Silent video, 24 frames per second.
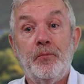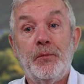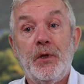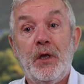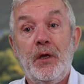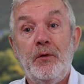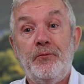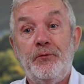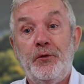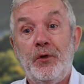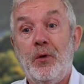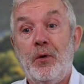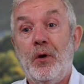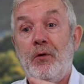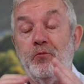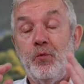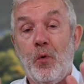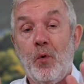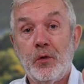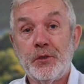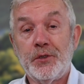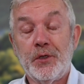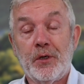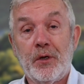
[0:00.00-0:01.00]
If you have
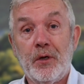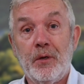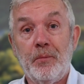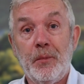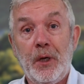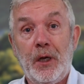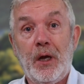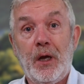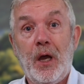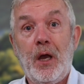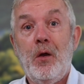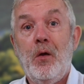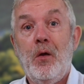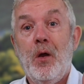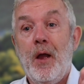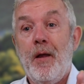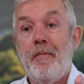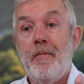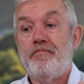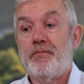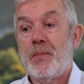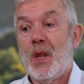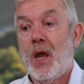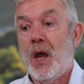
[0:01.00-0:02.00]
walked a Camino
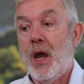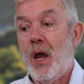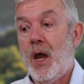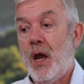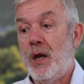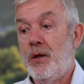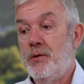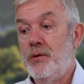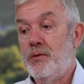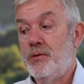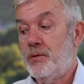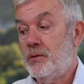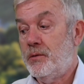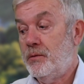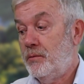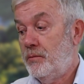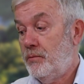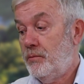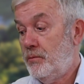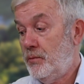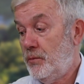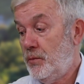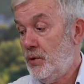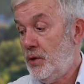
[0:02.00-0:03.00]
and
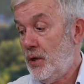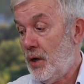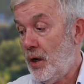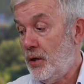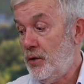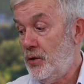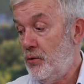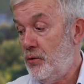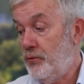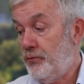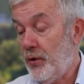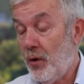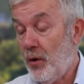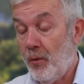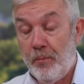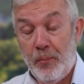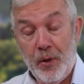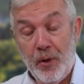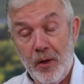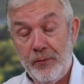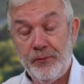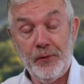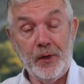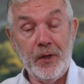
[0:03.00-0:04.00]
you felt
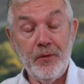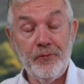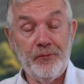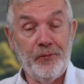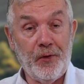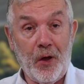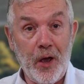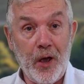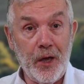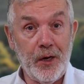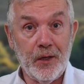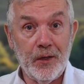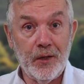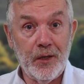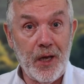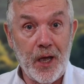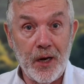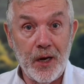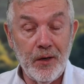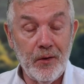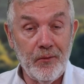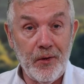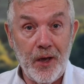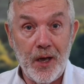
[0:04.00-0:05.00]
perfectly fine at the
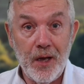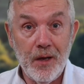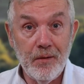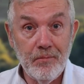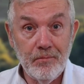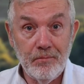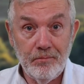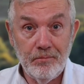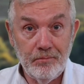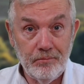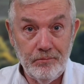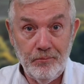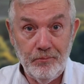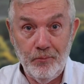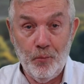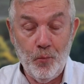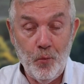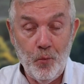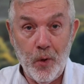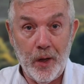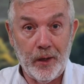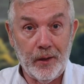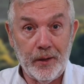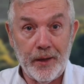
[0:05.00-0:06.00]
end of it,
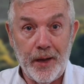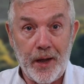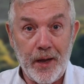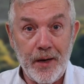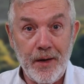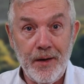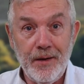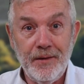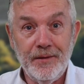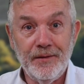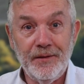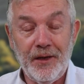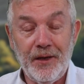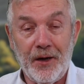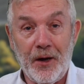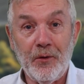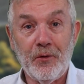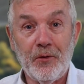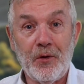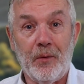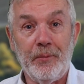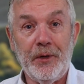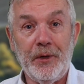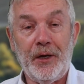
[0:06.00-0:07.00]
well done.
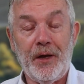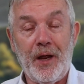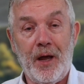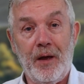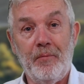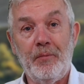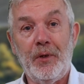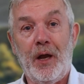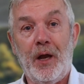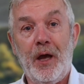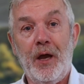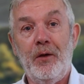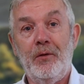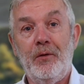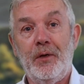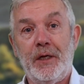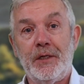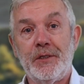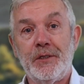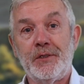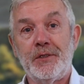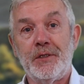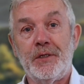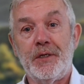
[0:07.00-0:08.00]
Comment down below.
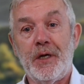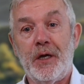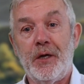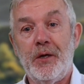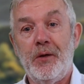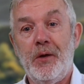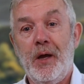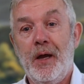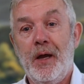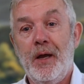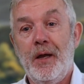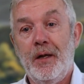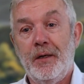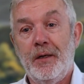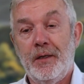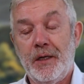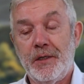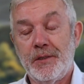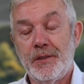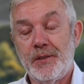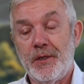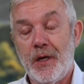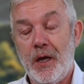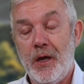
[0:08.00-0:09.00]
Let us
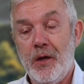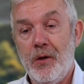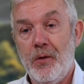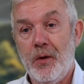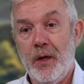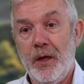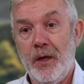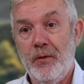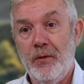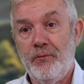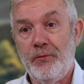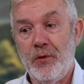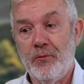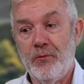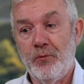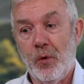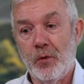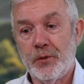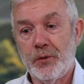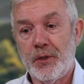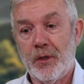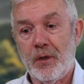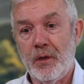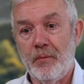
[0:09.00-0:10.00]
know. If you've
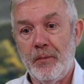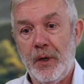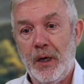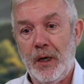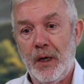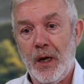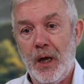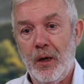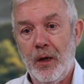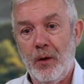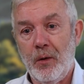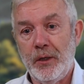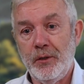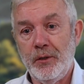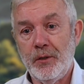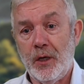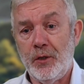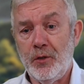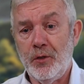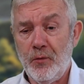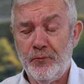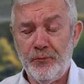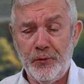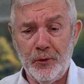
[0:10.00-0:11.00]
walked a Camino
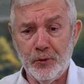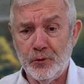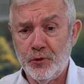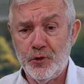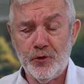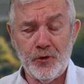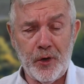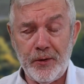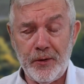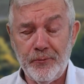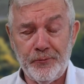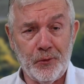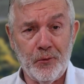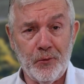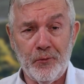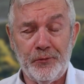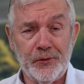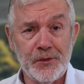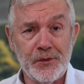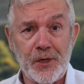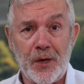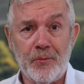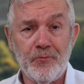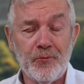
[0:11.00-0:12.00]
and you feel dreadful
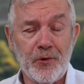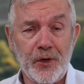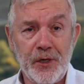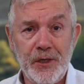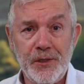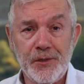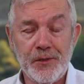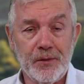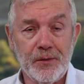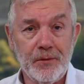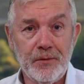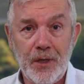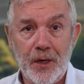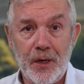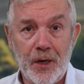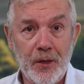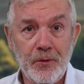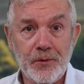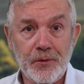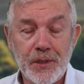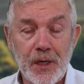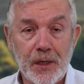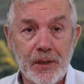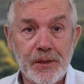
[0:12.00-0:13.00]
for some reason.
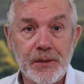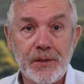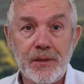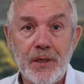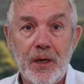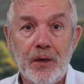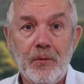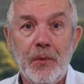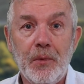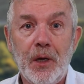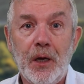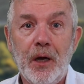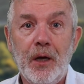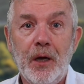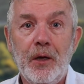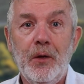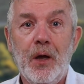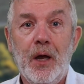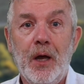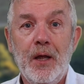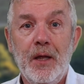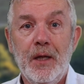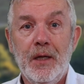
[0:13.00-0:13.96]
Tell us down below.